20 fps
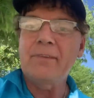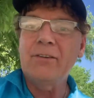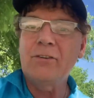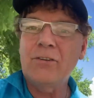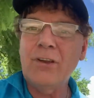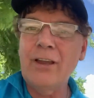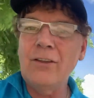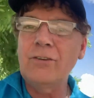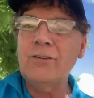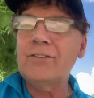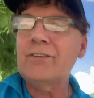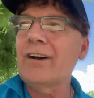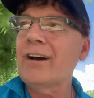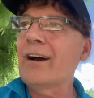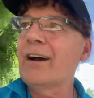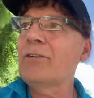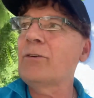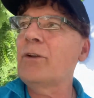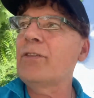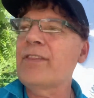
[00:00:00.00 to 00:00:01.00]
Changes a
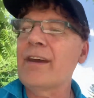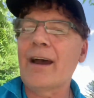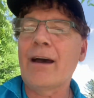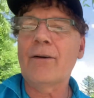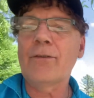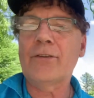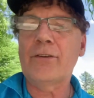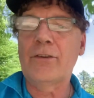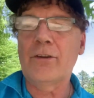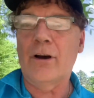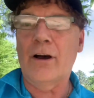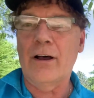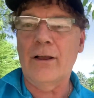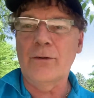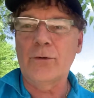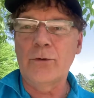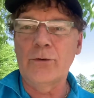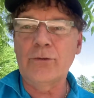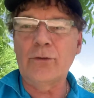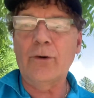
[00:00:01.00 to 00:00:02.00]

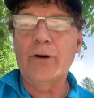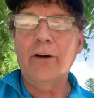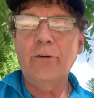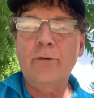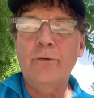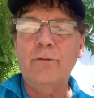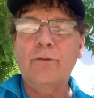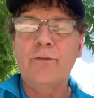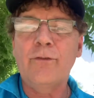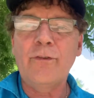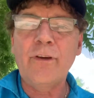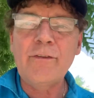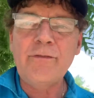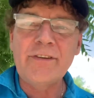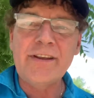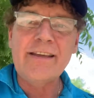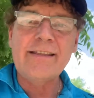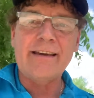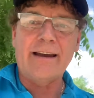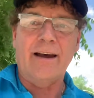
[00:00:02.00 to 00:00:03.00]
$100,000 to
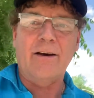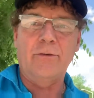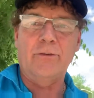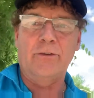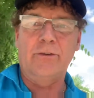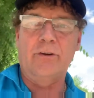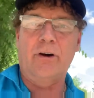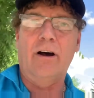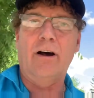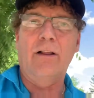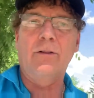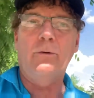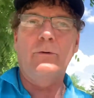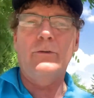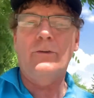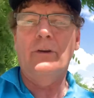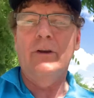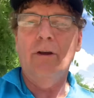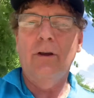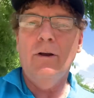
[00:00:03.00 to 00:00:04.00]
$150,000
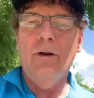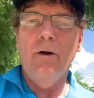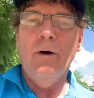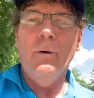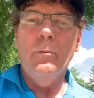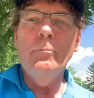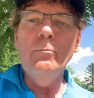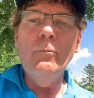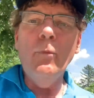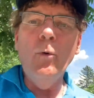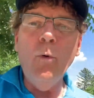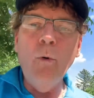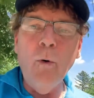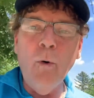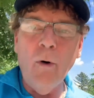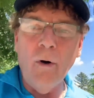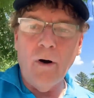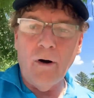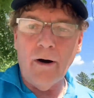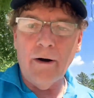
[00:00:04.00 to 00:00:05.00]

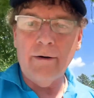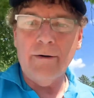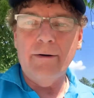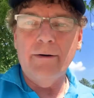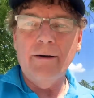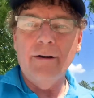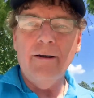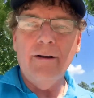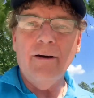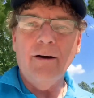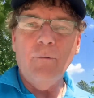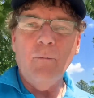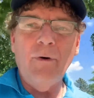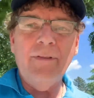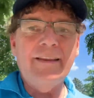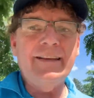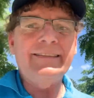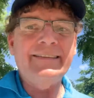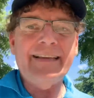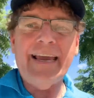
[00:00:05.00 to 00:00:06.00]
more with
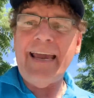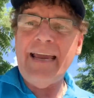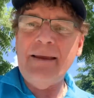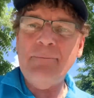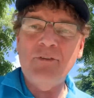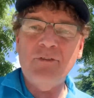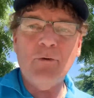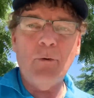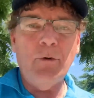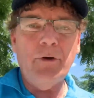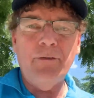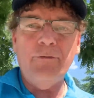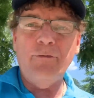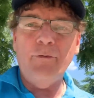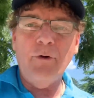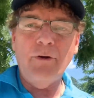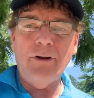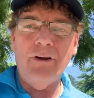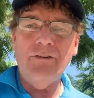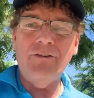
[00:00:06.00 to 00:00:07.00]
the same square
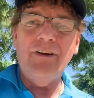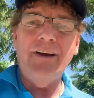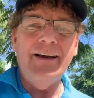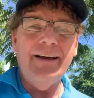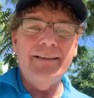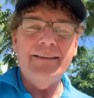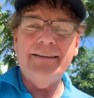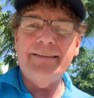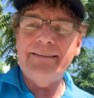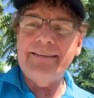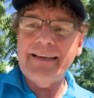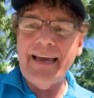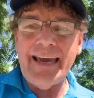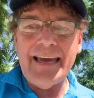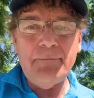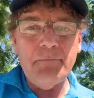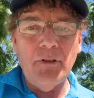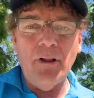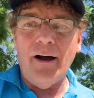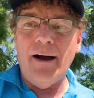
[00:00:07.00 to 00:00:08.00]
footage, the
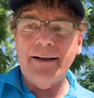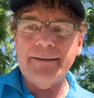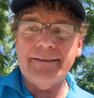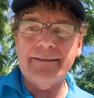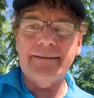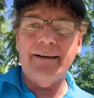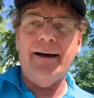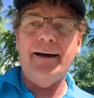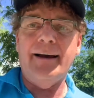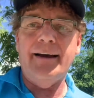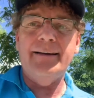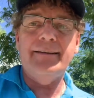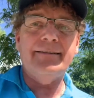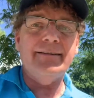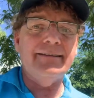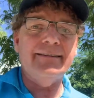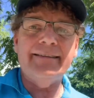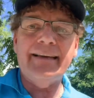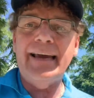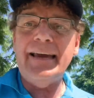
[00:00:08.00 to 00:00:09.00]
same lot size, the
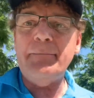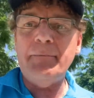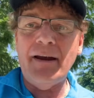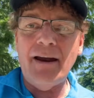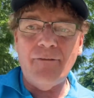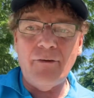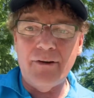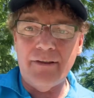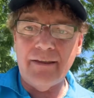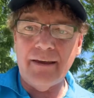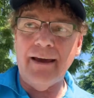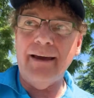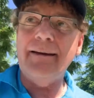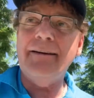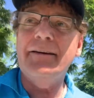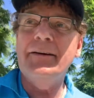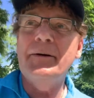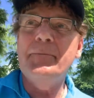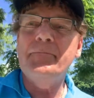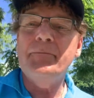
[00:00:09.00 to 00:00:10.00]
same everything,
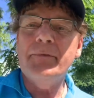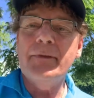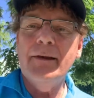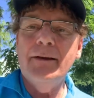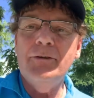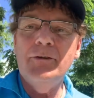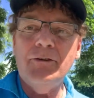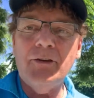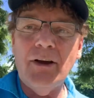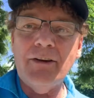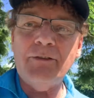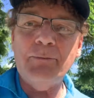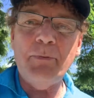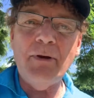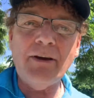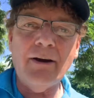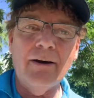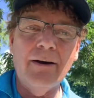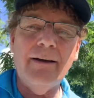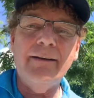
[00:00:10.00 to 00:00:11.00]
just
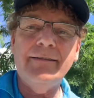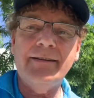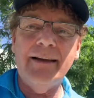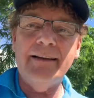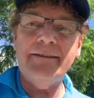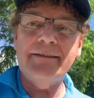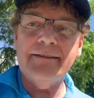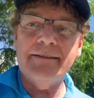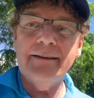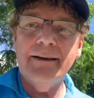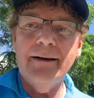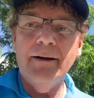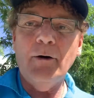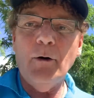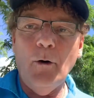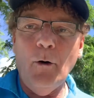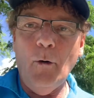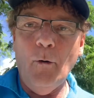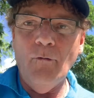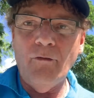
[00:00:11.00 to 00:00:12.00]
because it's
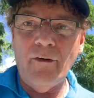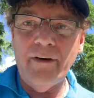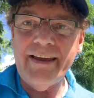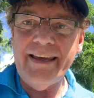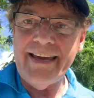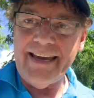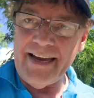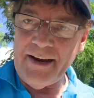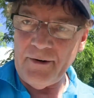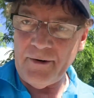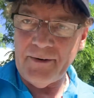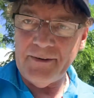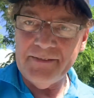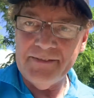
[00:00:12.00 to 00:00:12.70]
over here,